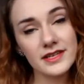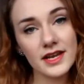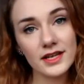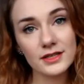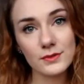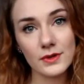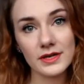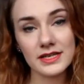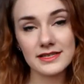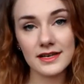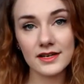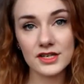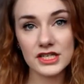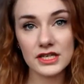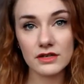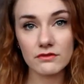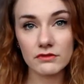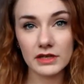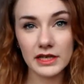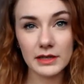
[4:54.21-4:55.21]
next one is
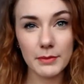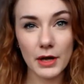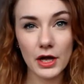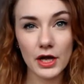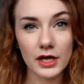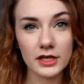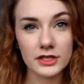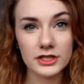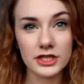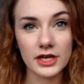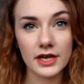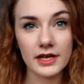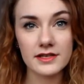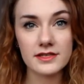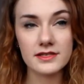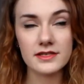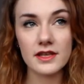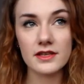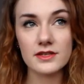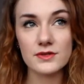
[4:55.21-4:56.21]
actually a repurchase.